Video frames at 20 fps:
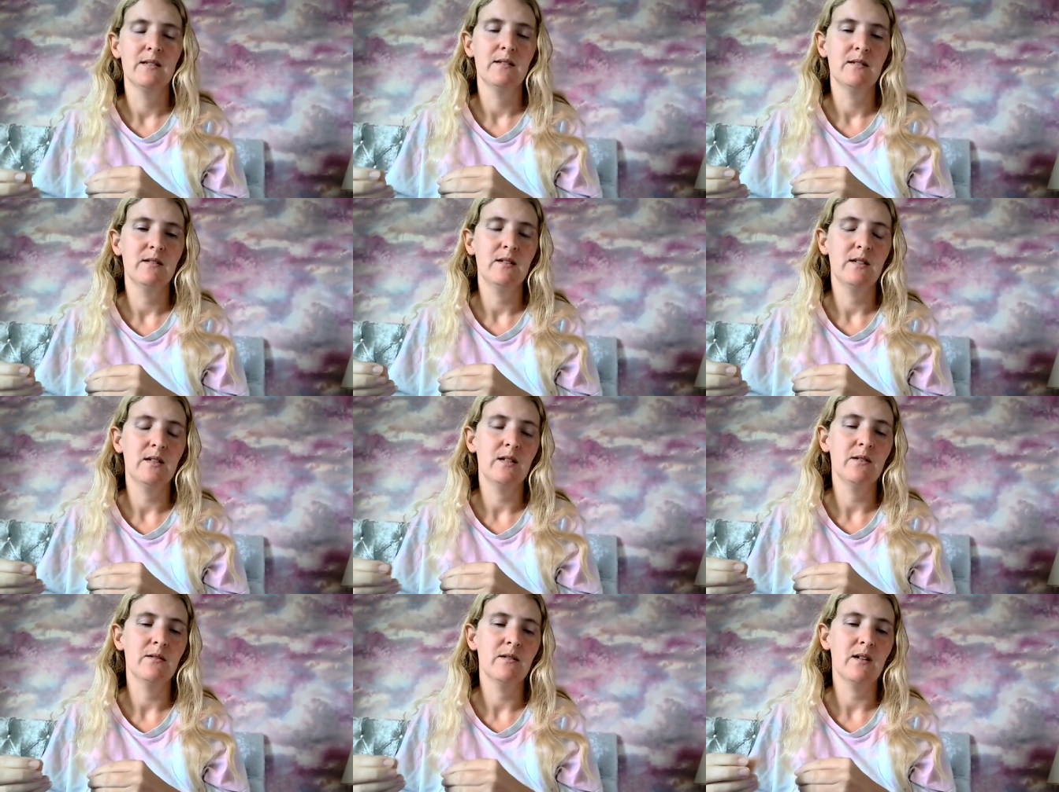You
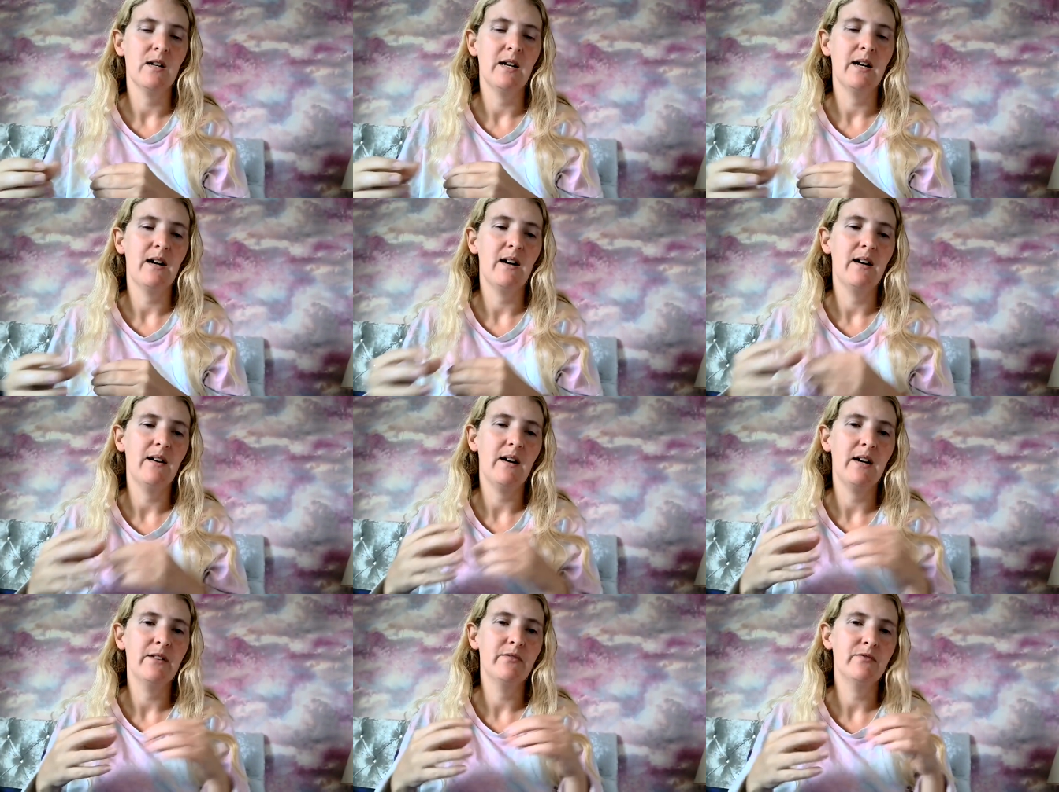know,
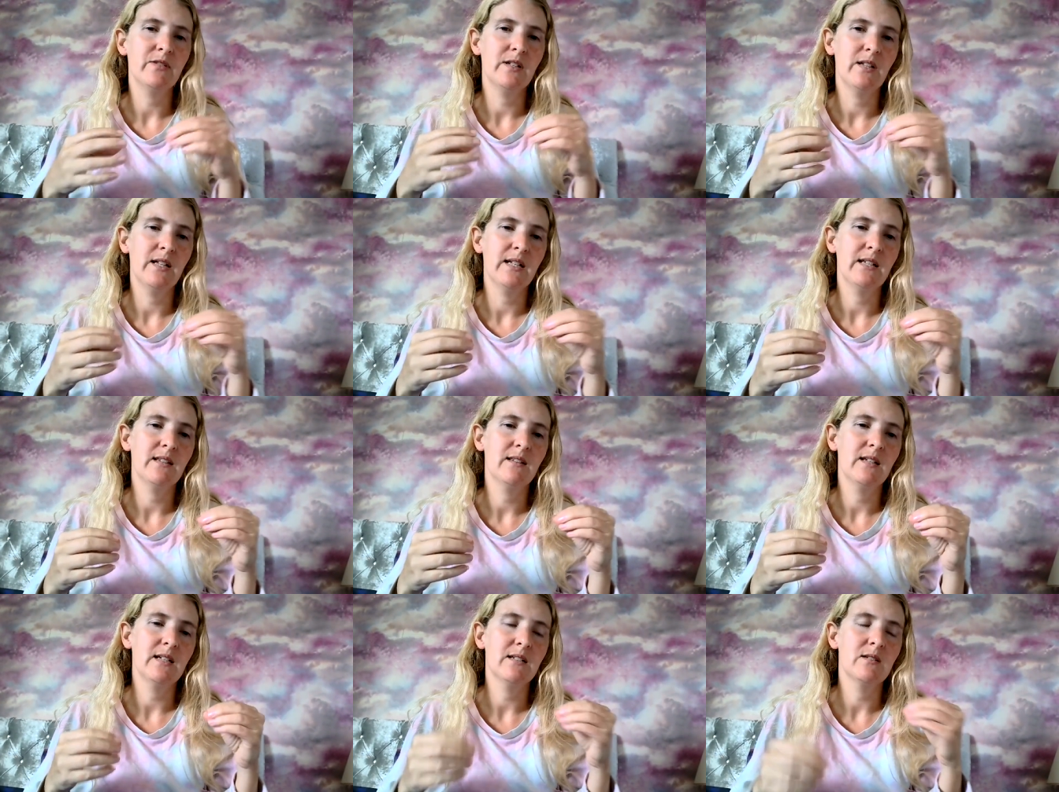I, I, I feel
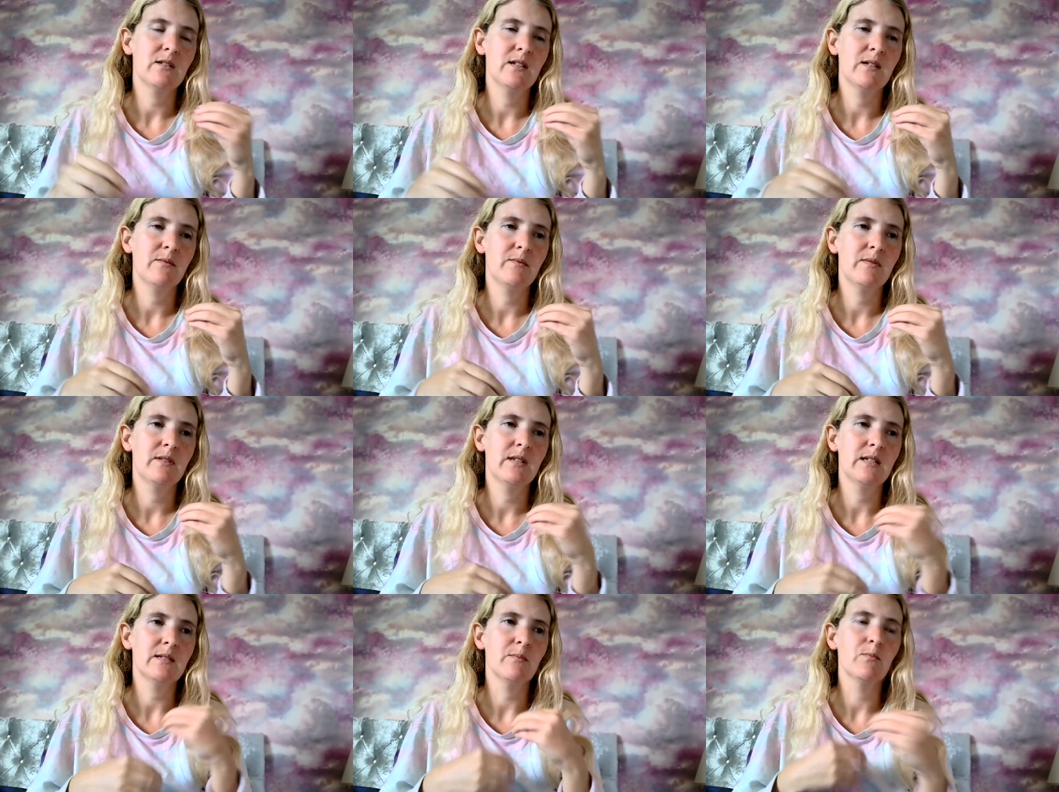like there's
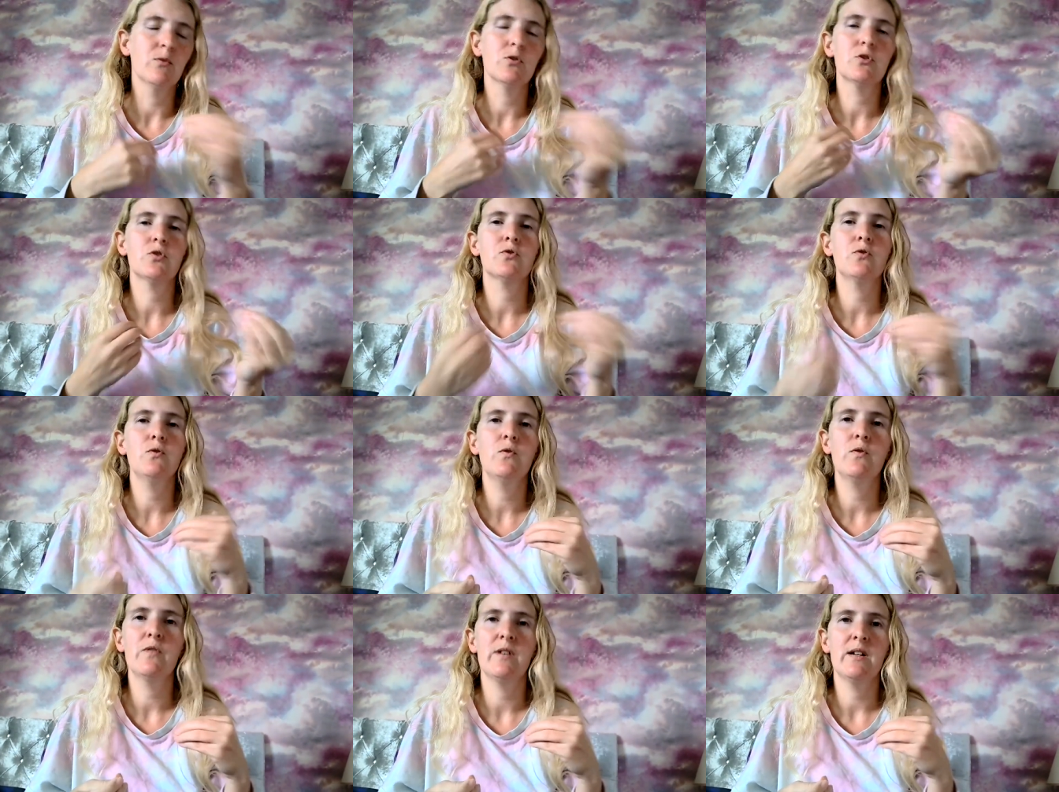there's more
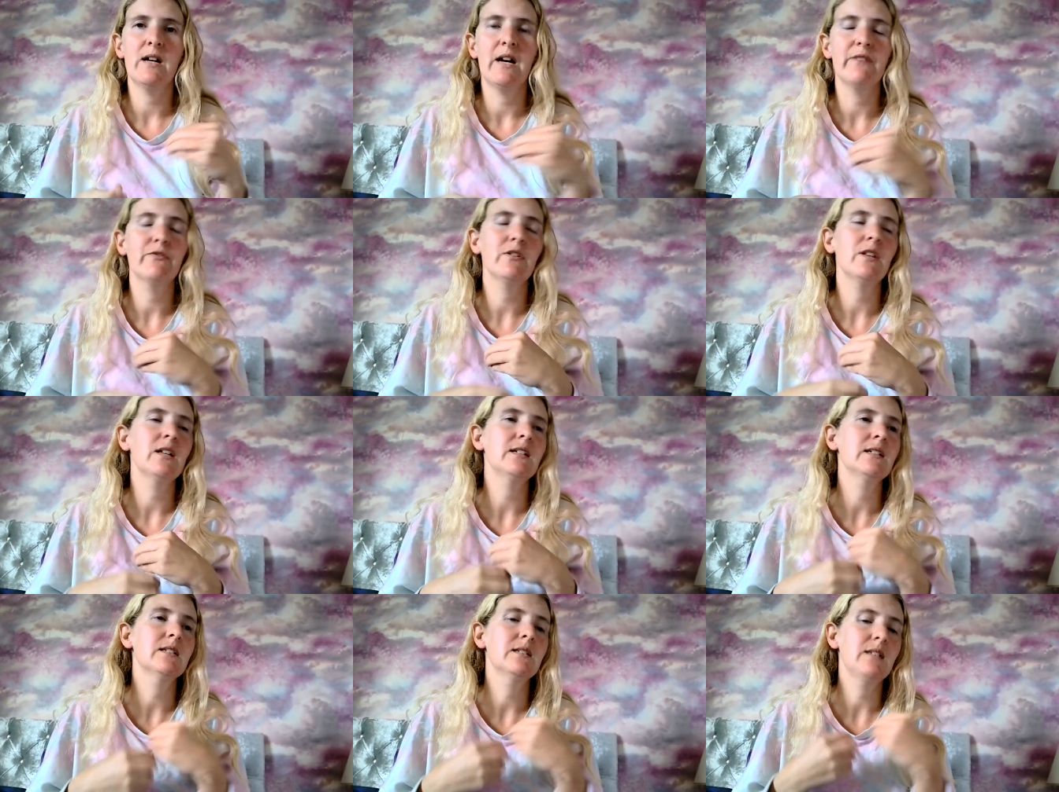truth in it. I feel
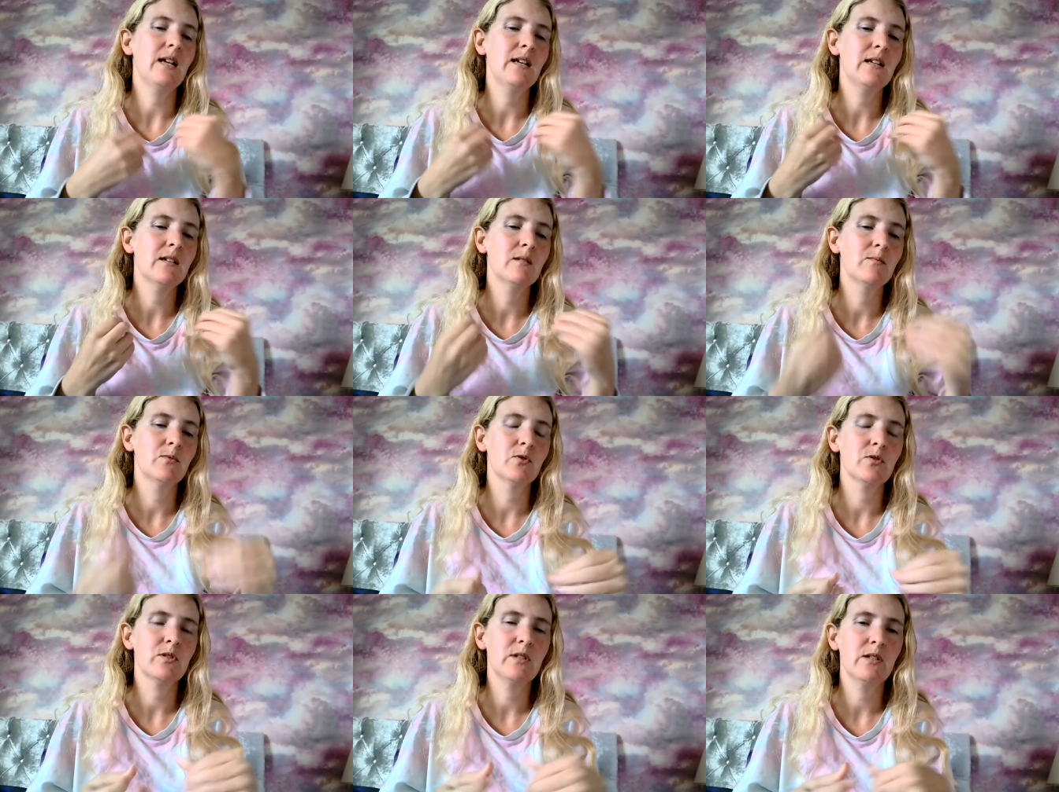like it's taken
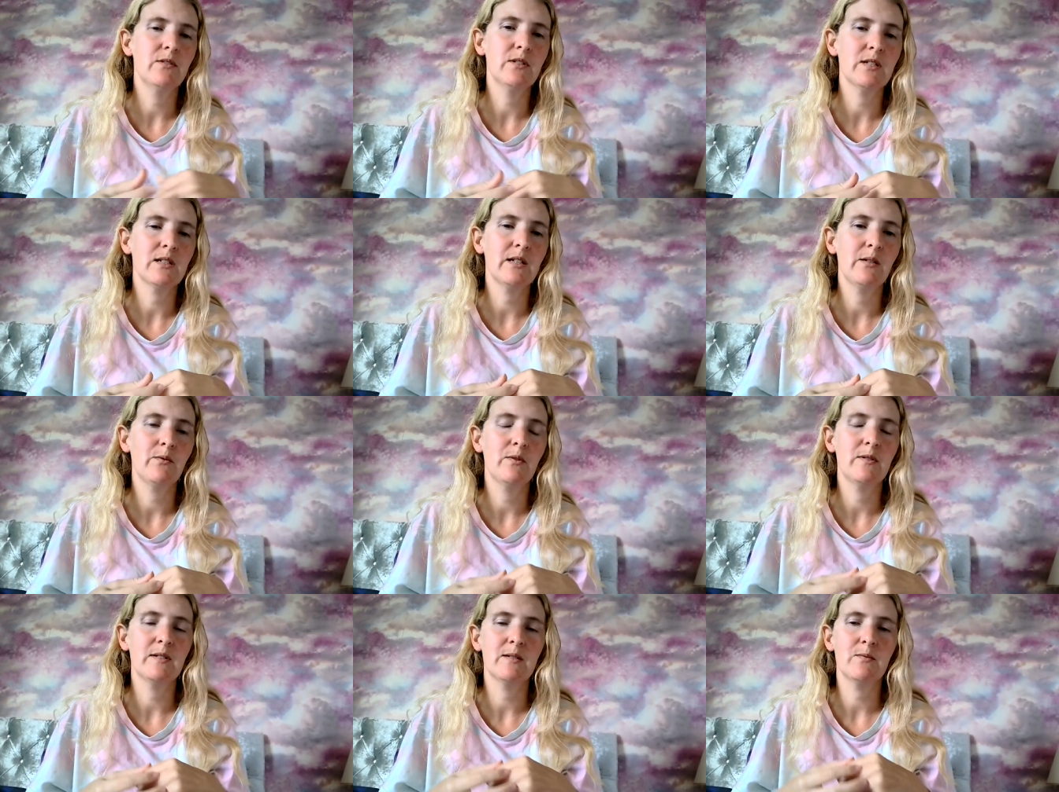more seriously,
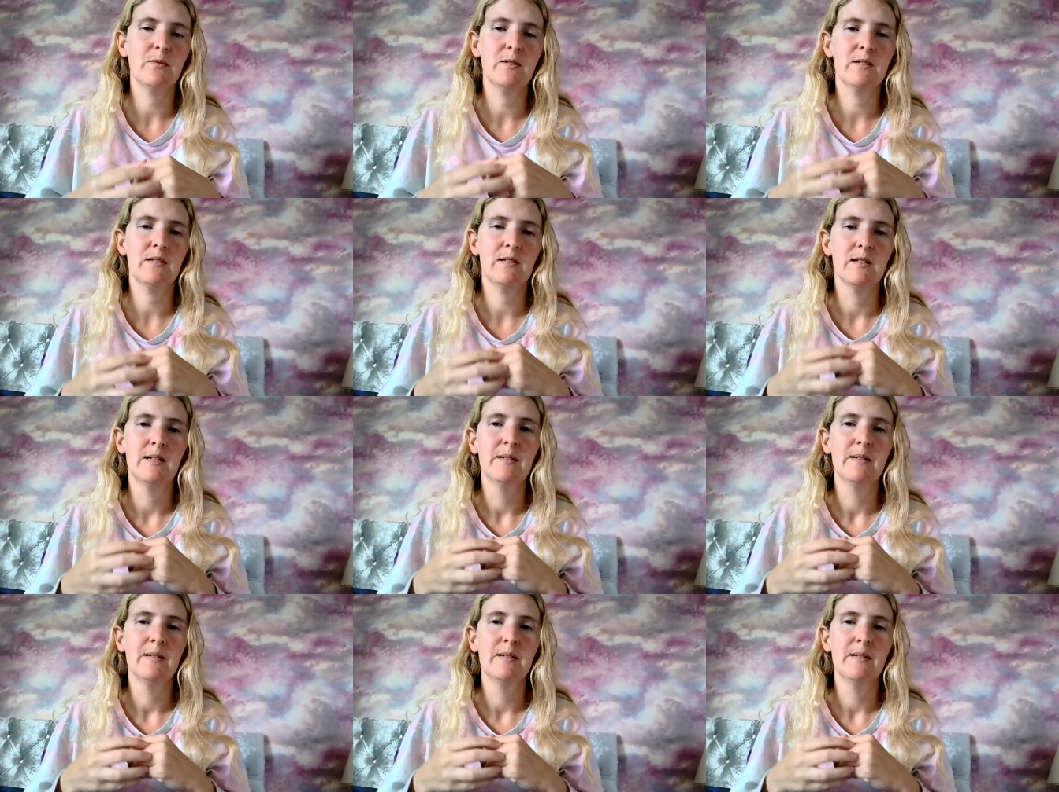whereas with